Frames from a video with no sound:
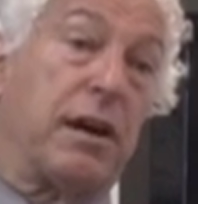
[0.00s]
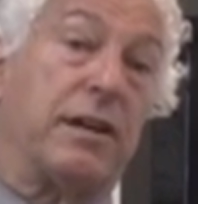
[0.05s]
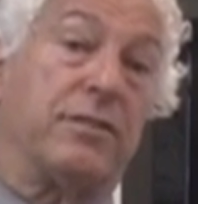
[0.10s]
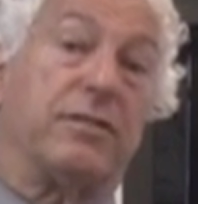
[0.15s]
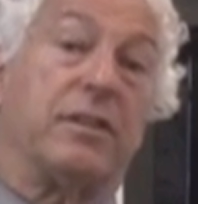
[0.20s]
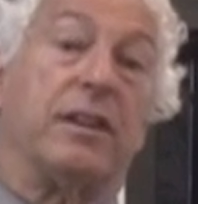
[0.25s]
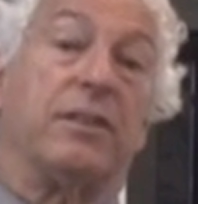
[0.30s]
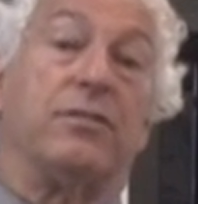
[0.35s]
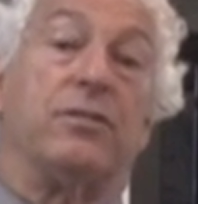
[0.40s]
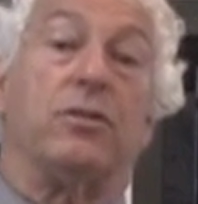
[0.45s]

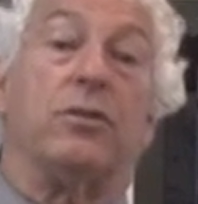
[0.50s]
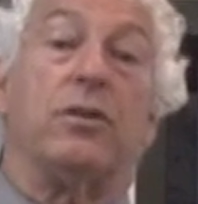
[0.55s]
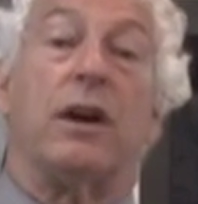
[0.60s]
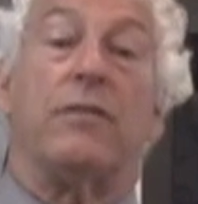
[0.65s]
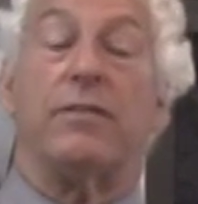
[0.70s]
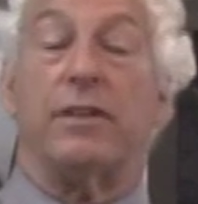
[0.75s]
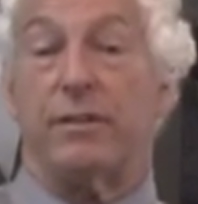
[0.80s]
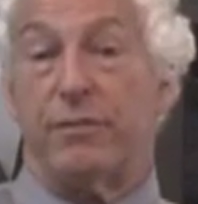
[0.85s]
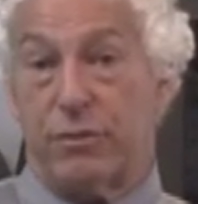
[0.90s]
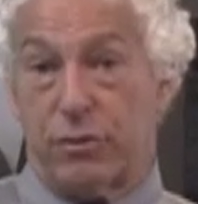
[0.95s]
process. You
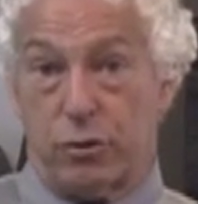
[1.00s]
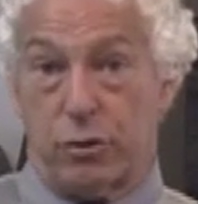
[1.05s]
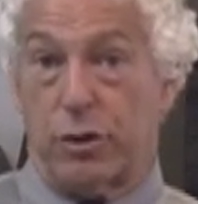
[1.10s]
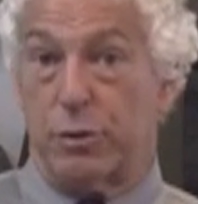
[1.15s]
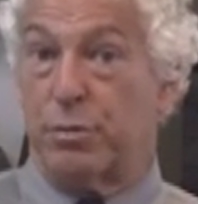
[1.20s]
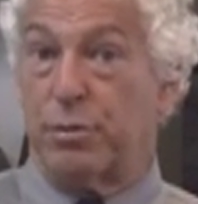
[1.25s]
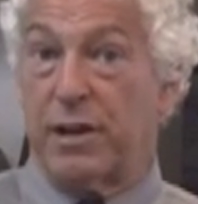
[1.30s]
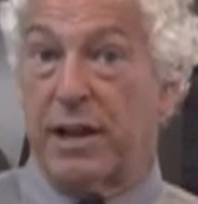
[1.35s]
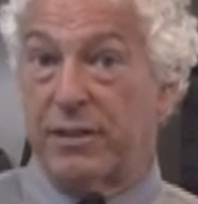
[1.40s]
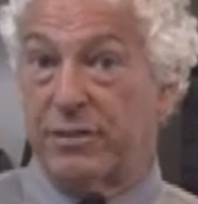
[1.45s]
have an
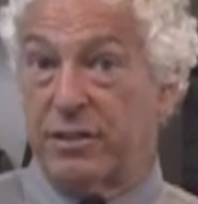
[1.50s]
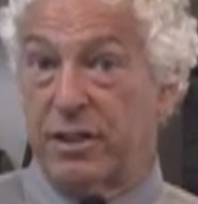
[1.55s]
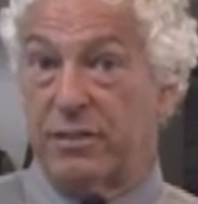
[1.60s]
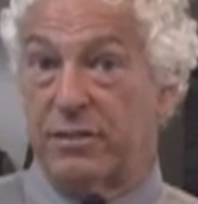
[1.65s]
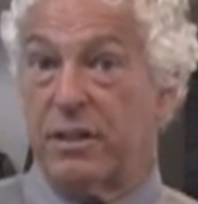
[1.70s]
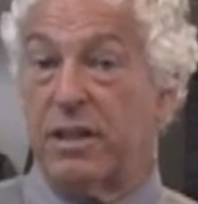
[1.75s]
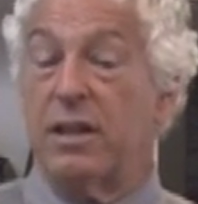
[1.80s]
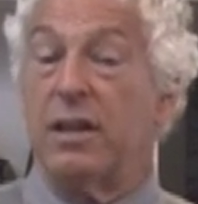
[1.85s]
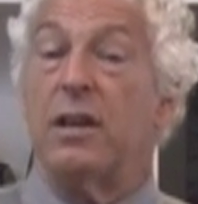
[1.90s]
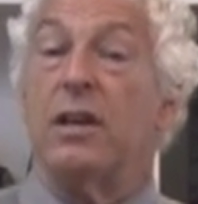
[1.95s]
inventory
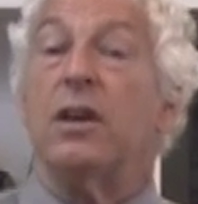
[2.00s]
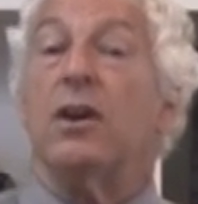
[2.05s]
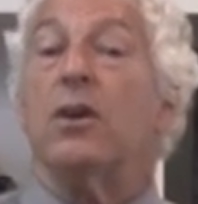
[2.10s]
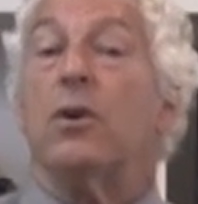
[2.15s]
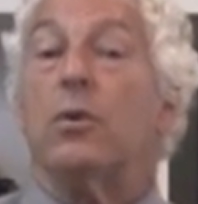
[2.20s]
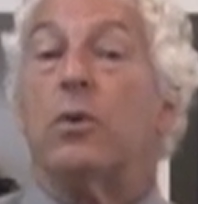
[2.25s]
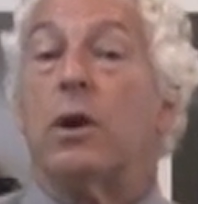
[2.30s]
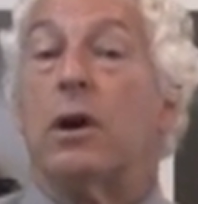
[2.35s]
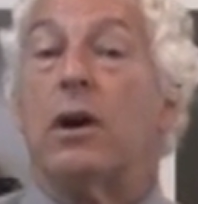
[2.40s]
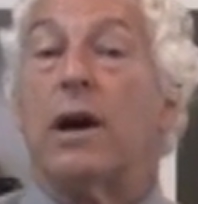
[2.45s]
process.
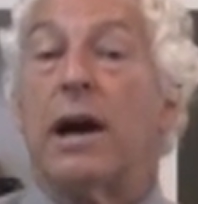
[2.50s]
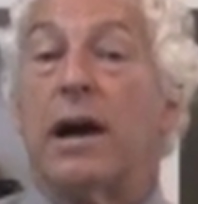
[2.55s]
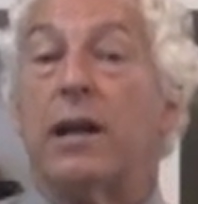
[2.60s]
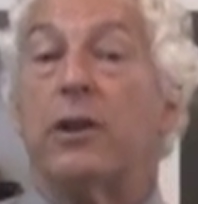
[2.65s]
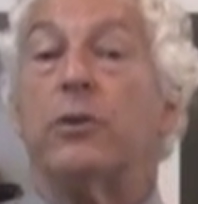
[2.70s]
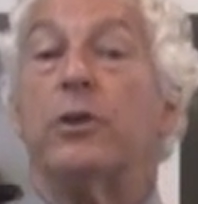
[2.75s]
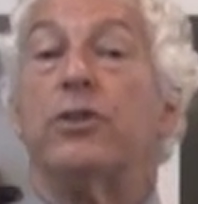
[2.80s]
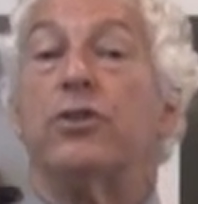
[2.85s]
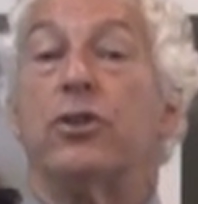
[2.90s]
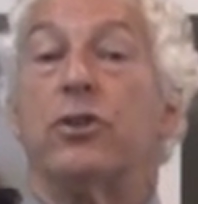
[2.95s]
Well, how
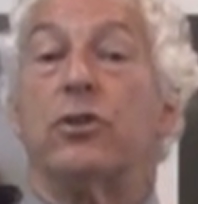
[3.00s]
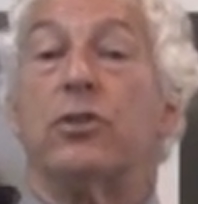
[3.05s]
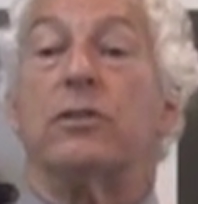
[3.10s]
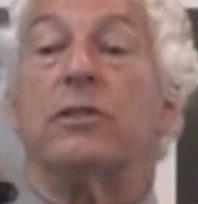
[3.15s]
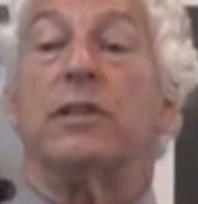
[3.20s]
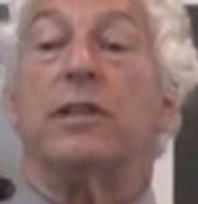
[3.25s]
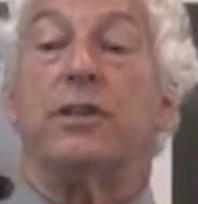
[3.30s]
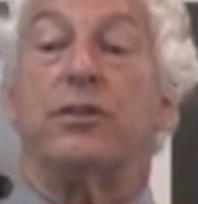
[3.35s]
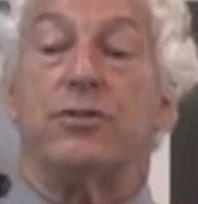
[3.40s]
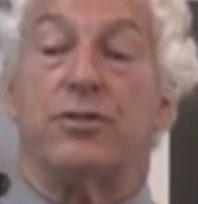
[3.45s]
do we
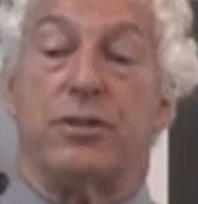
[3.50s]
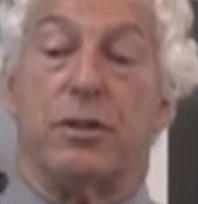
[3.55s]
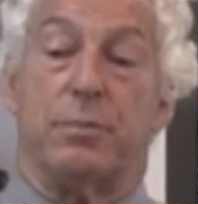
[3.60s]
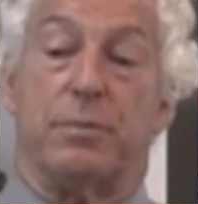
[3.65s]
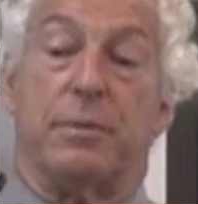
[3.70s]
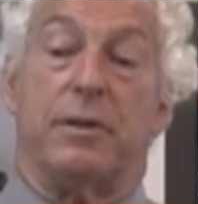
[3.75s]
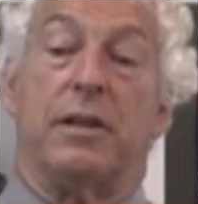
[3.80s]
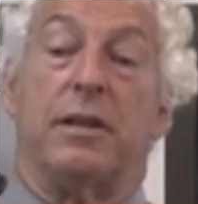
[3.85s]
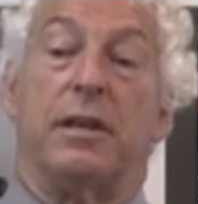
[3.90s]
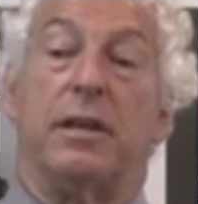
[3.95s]
turn
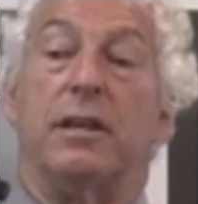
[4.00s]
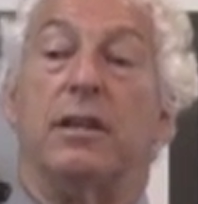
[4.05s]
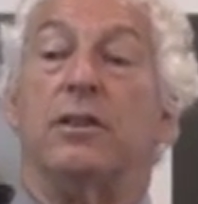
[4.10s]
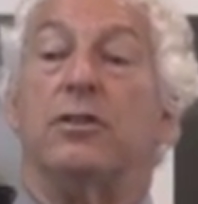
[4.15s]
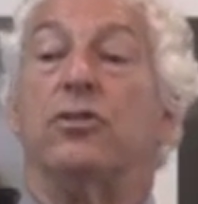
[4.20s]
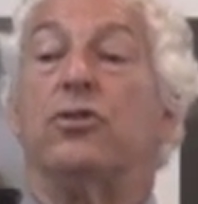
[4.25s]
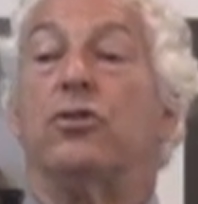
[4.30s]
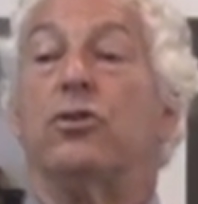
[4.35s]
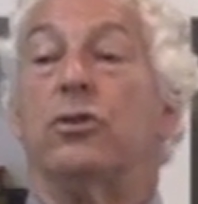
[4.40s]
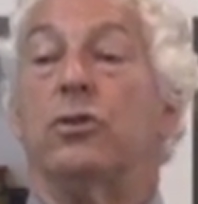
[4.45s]
leadership
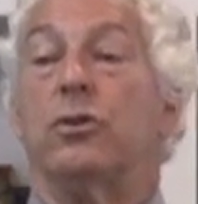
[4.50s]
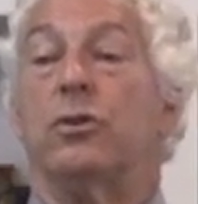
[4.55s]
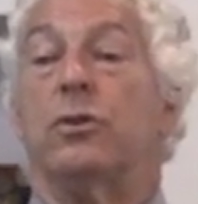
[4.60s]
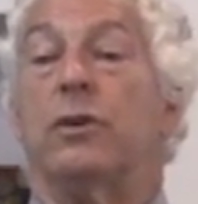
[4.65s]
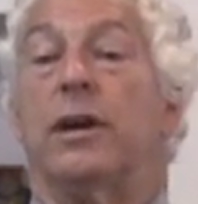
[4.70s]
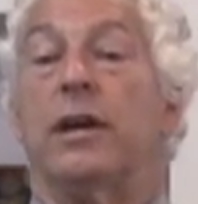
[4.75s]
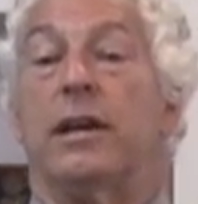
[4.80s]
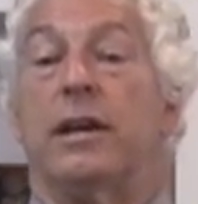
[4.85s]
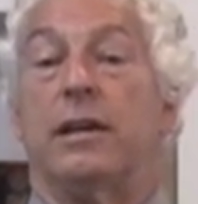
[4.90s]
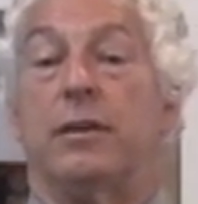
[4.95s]

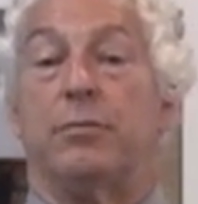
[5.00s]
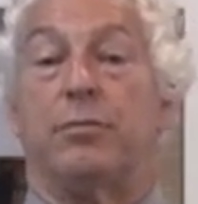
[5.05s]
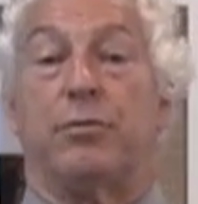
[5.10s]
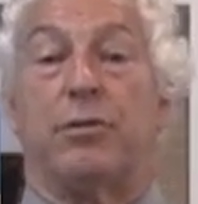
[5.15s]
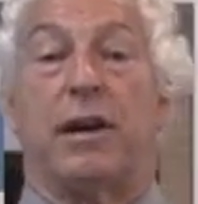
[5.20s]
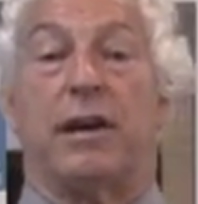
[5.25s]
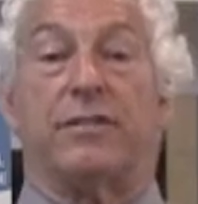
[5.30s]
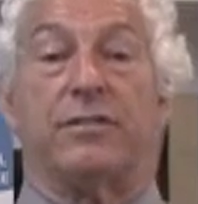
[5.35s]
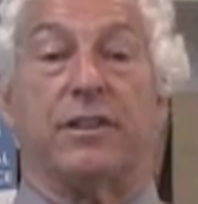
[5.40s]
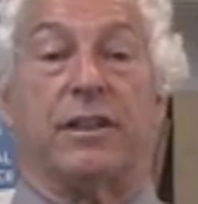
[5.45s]
into a
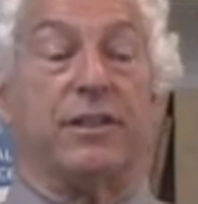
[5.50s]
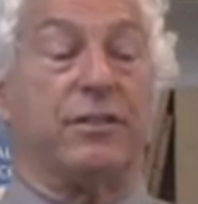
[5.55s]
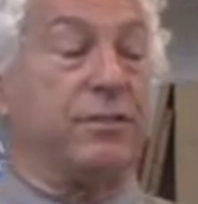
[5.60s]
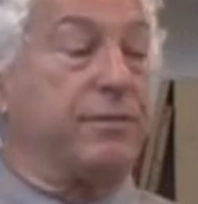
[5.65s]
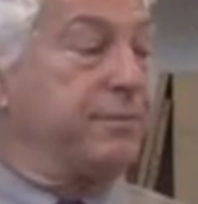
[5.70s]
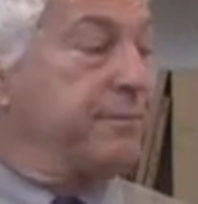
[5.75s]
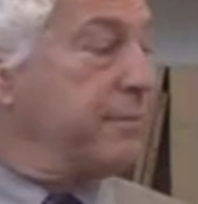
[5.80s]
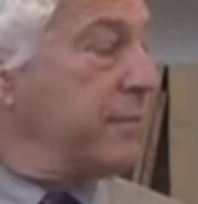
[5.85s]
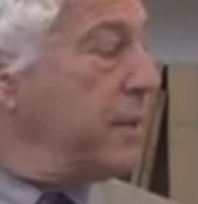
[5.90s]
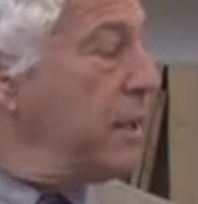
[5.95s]

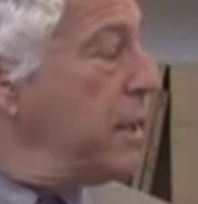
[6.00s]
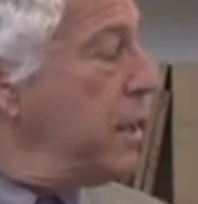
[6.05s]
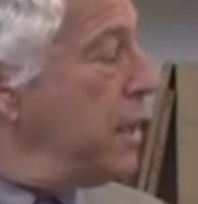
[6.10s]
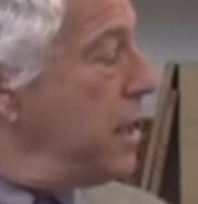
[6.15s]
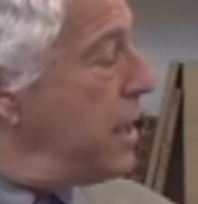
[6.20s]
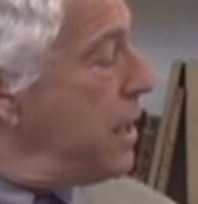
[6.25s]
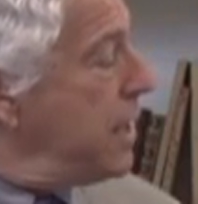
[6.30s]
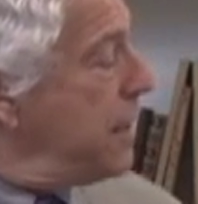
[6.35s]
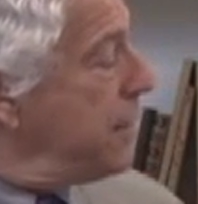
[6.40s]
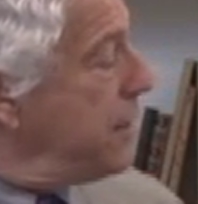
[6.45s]
process?
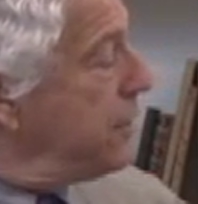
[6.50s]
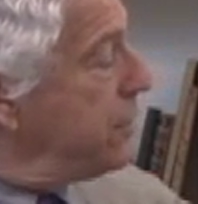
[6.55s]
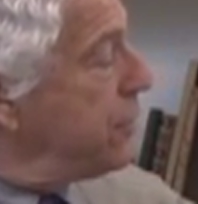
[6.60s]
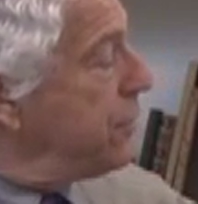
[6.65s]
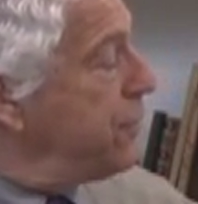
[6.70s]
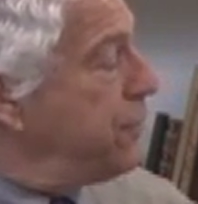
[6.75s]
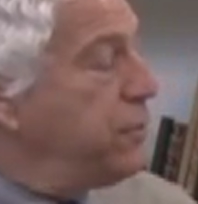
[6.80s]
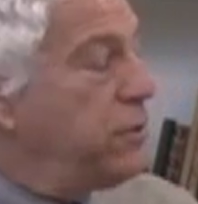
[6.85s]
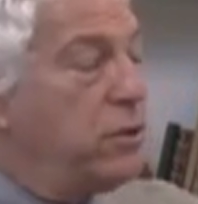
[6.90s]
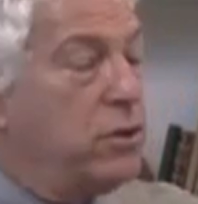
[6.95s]
And there's
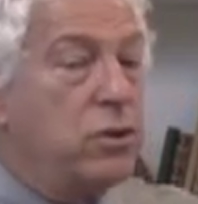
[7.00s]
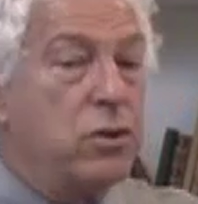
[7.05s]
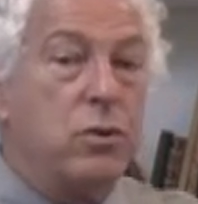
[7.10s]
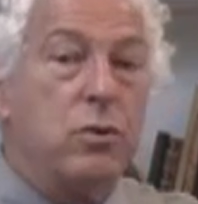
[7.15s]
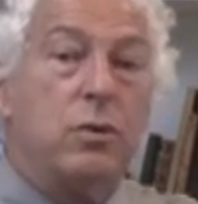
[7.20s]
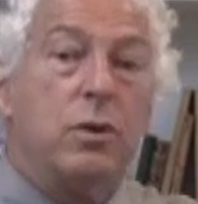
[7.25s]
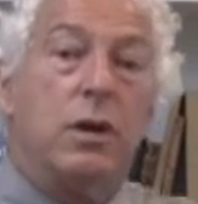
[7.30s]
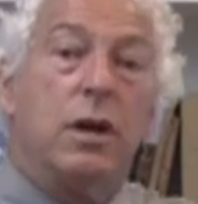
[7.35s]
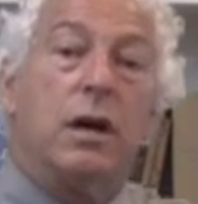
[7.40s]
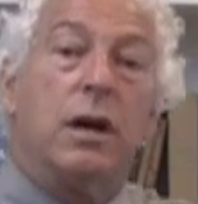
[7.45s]
a
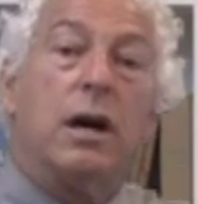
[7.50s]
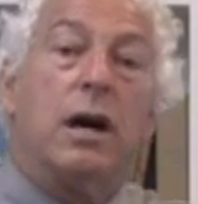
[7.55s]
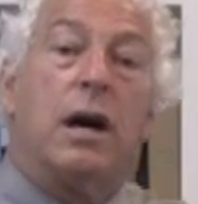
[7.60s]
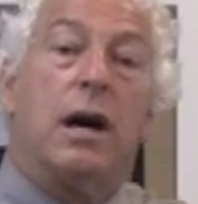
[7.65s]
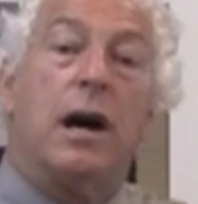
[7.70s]
few